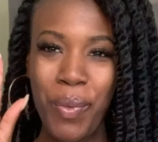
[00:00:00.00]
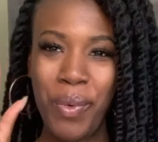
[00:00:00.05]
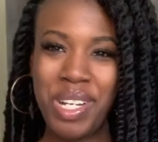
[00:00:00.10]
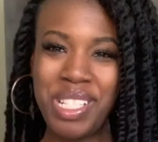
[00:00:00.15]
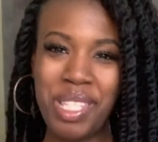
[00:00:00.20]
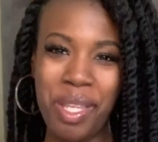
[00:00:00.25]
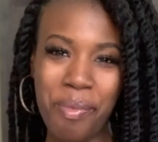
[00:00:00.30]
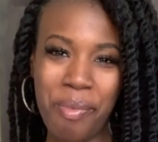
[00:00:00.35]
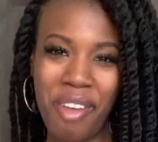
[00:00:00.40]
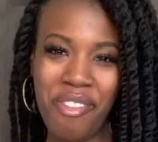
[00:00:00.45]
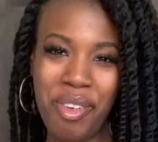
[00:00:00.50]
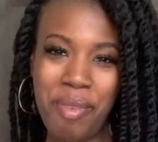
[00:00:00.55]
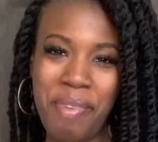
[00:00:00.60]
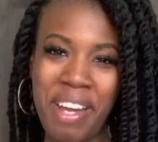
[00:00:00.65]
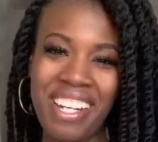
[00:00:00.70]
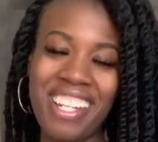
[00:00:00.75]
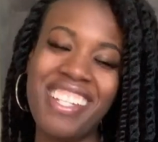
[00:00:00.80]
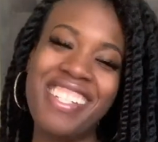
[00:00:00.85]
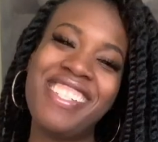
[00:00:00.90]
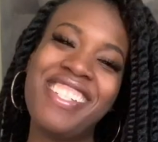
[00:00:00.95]
What's up
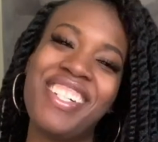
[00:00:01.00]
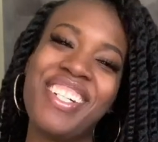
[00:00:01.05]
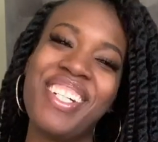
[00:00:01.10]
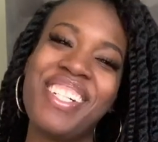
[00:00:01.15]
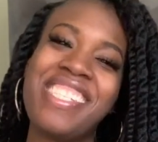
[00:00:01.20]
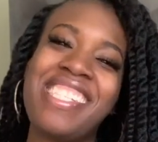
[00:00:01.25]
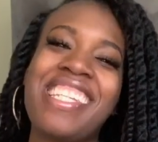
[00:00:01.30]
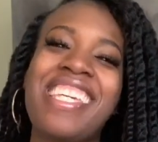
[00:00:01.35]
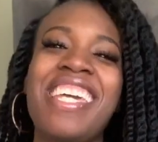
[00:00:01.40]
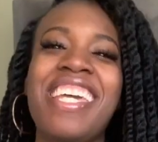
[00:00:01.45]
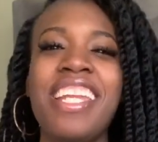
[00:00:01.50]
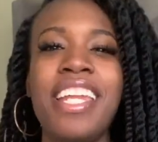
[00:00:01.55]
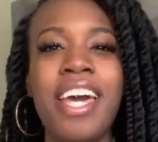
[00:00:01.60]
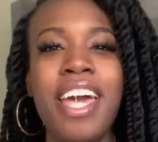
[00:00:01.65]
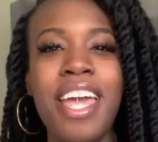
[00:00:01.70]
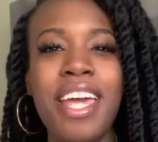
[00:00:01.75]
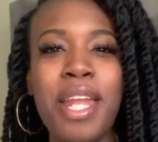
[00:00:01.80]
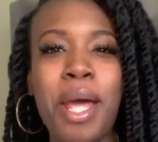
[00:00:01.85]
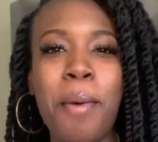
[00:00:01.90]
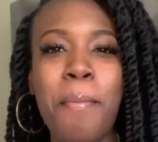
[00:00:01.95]
everybody, it's your girl Sakina
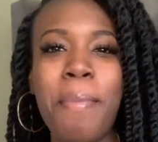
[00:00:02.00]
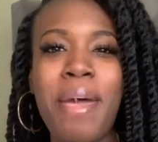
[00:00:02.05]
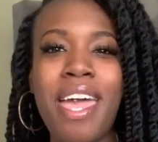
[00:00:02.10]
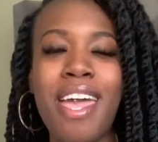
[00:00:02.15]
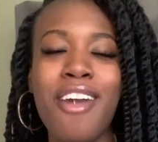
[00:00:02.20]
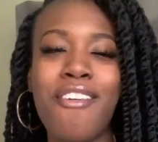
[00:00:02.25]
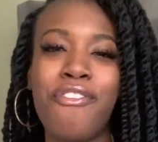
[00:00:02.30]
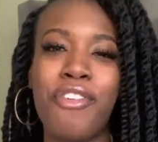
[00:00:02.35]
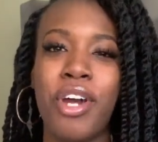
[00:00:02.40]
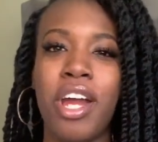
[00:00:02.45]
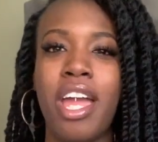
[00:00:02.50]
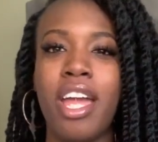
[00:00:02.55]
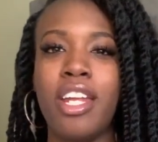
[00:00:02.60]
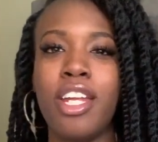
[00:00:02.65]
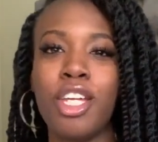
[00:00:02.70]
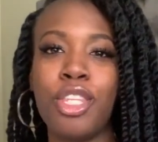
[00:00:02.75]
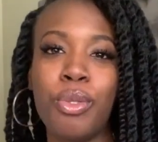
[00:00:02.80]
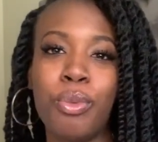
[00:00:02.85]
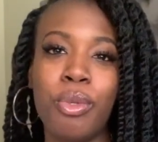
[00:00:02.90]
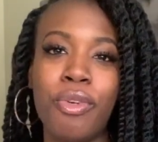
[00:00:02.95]
and I'm back for
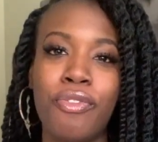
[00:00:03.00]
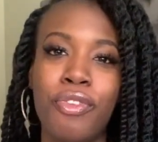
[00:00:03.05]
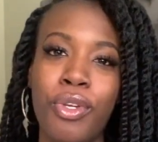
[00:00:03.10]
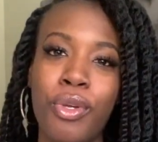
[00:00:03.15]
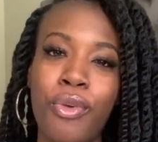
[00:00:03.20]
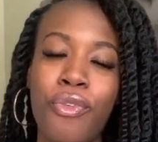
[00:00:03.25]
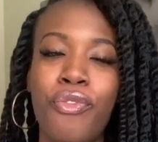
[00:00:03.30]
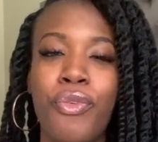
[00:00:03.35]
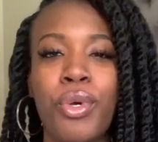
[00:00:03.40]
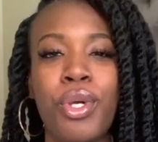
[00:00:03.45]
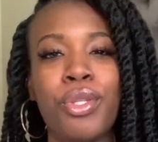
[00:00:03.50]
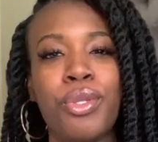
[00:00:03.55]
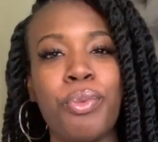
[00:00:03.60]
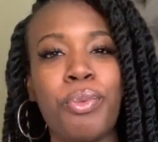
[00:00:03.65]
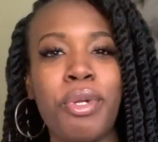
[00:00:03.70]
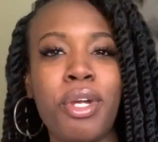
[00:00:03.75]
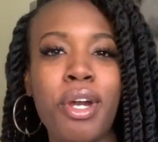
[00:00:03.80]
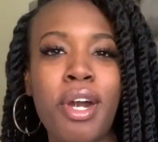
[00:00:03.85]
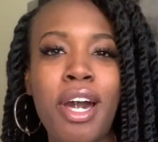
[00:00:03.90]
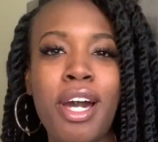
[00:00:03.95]
another review for The
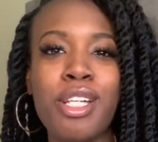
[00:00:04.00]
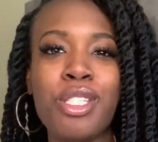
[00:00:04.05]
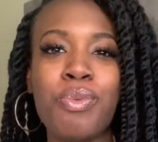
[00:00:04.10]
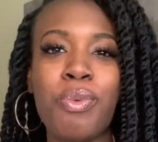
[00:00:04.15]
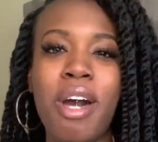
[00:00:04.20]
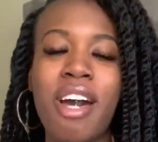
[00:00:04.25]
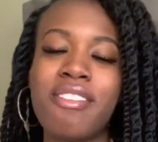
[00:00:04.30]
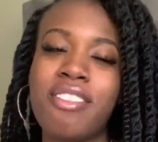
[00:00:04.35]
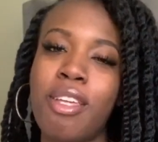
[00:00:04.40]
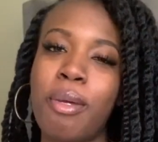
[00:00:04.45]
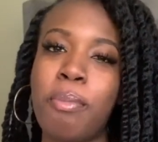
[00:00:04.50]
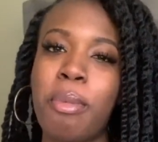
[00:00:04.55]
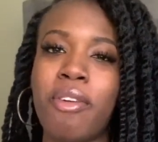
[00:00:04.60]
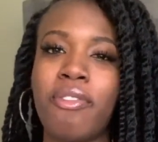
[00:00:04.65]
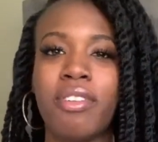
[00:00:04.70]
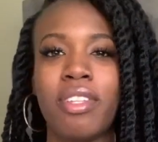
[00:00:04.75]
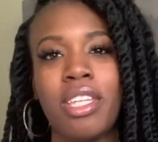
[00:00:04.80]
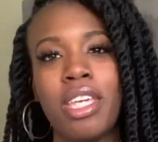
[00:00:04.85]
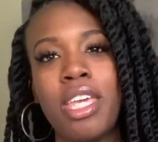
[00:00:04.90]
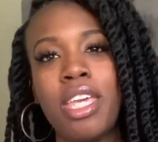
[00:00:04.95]
Real Housewives of
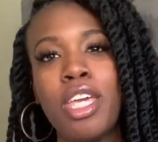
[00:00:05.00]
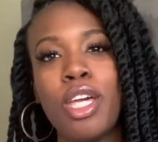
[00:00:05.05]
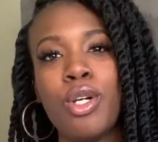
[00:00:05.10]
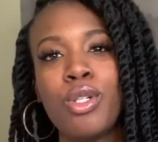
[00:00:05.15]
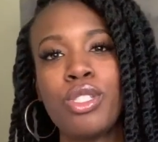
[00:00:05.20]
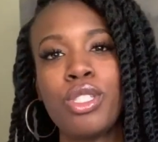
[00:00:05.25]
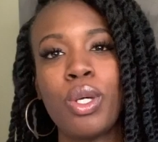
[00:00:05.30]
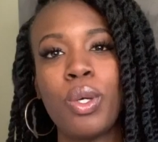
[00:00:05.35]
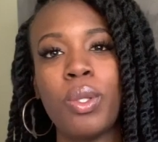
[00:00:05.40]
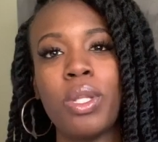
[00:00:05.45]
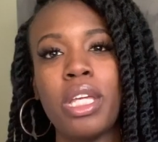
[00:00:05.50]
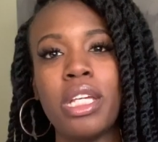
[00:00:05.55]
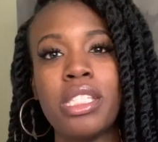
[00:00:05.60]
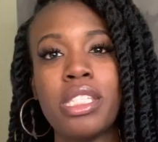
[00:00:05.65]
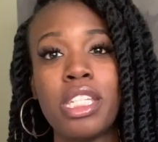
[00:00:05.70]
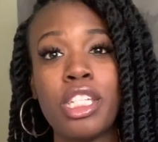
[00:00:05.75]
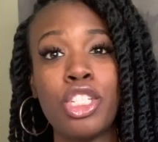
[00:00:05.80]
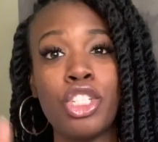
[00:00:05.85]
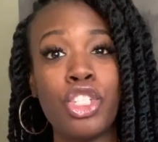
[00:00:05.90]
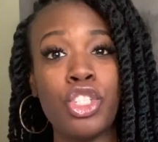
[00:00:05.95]
Beverly Hills. So let's
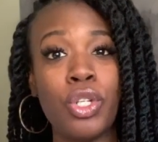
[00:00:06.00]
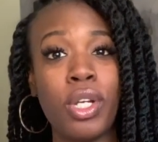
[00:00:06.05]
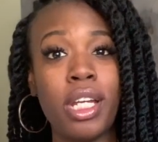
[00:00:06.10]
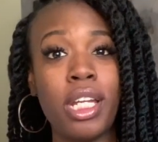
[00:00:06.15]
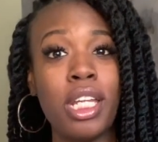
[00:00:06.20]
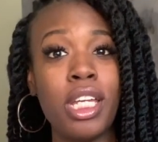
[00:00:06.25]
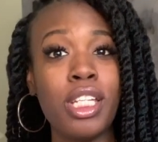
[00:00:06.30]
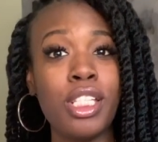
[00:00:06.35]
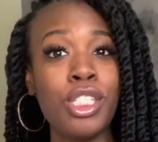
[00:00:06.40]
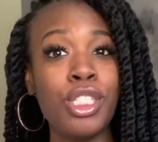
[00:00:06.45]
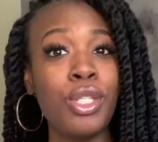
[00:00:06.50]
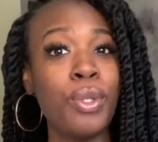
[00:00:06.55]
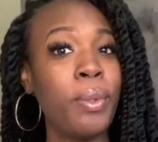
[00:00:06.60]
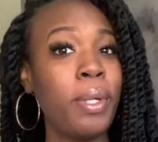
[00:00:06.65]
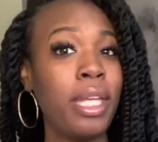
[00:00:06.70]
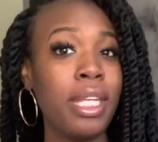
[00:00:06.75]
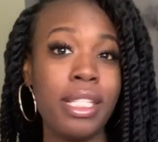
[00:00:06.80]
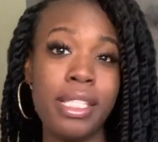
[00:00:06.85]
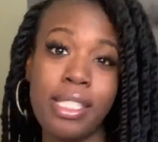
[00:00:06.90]
get straight into it.